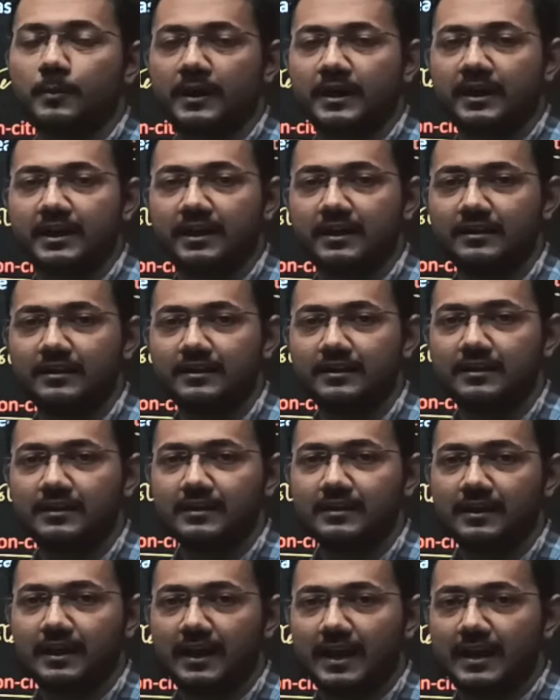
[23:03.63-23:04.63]
pare
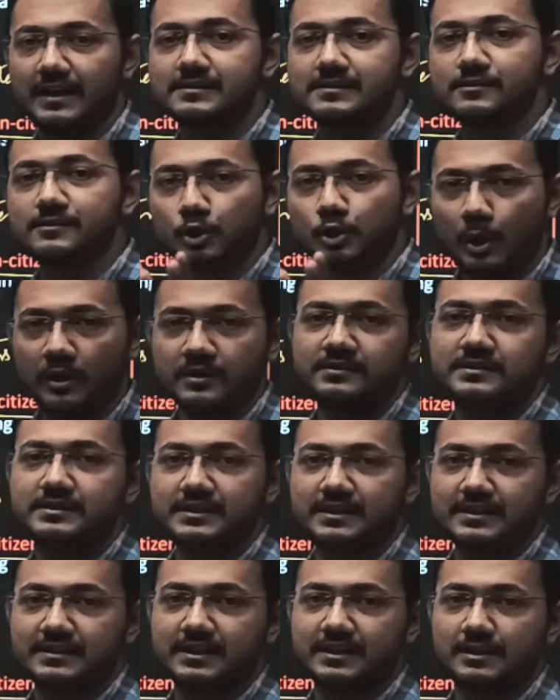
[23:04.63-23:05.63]
as non
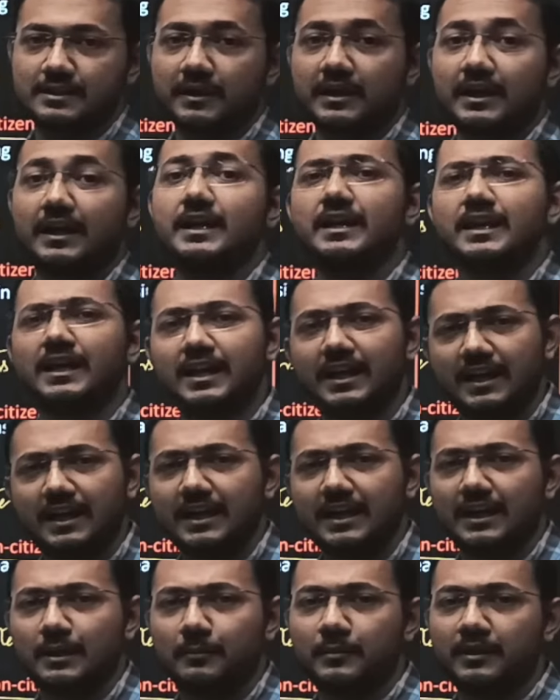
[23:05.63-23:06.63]
citizen mane
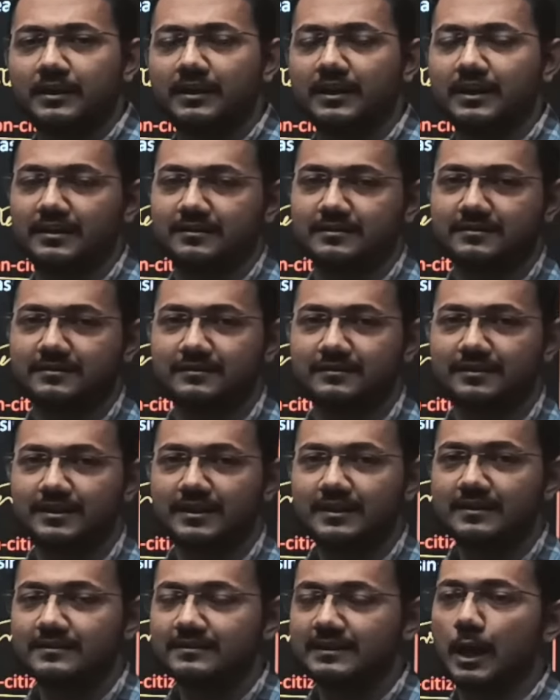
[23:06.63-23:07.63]
illegal immigrant
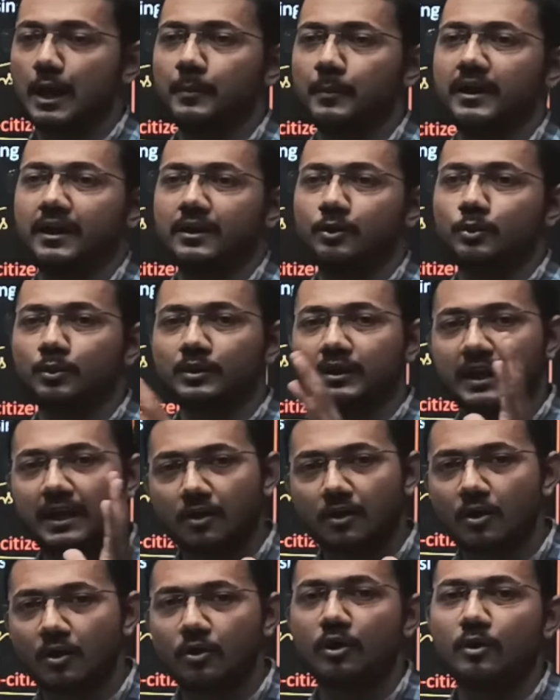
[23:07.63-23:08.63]
ta mane gute
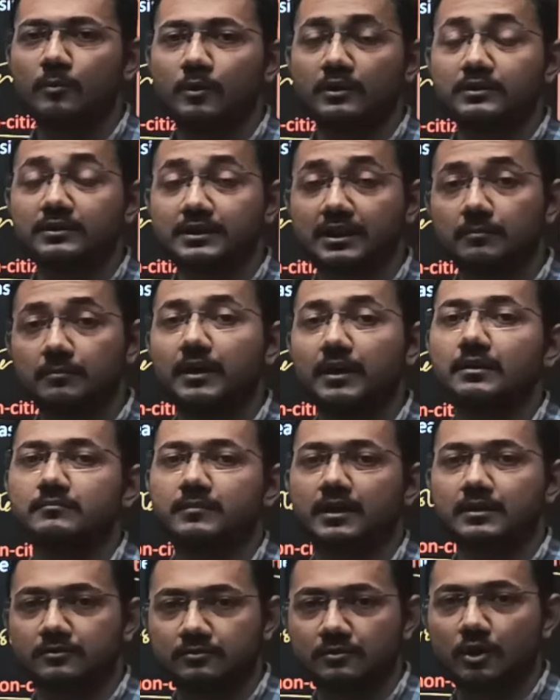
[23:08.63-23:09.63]
okhomot kiman
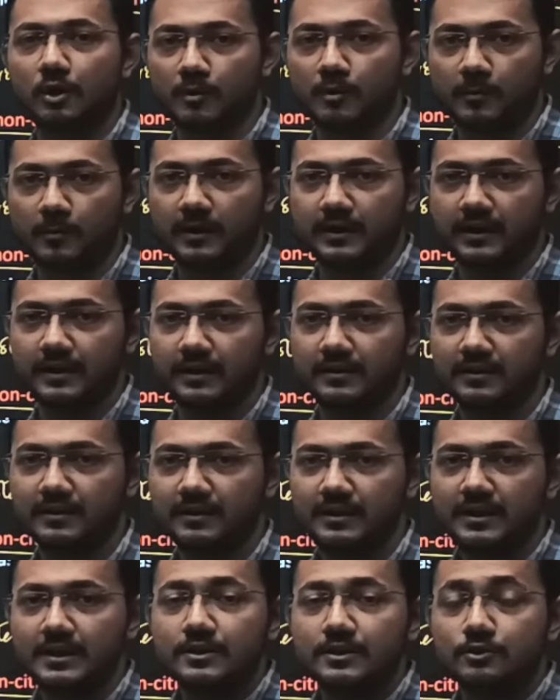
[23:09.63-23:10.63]
manhu hobo pare.
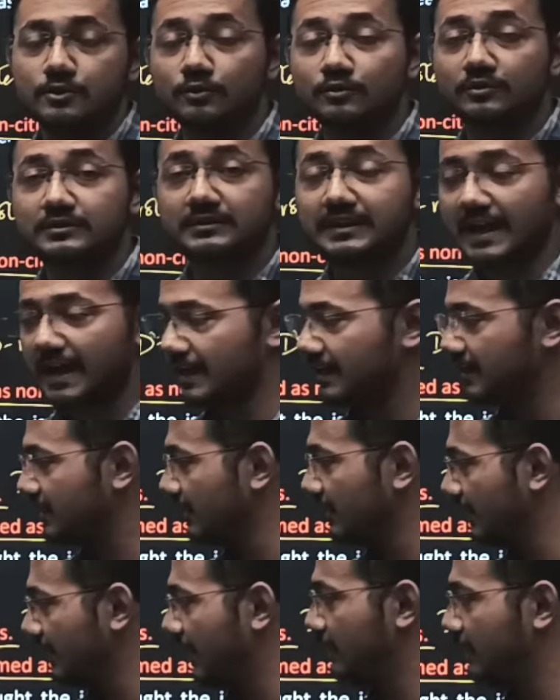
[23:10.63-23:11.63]
So that
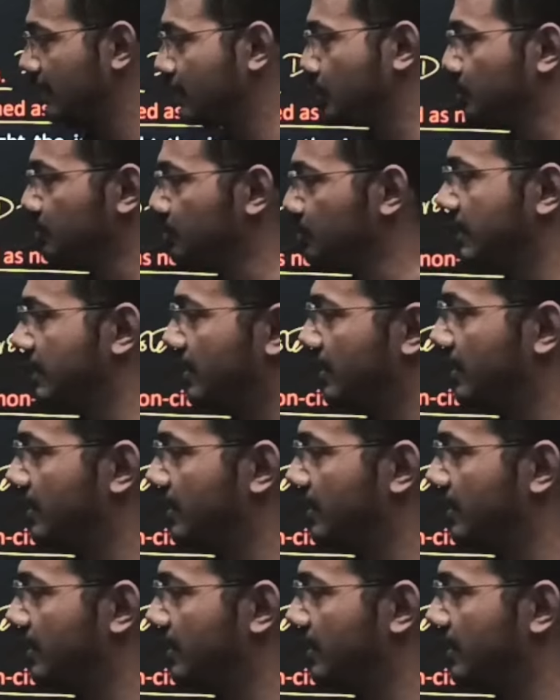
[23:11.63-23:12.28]
led to the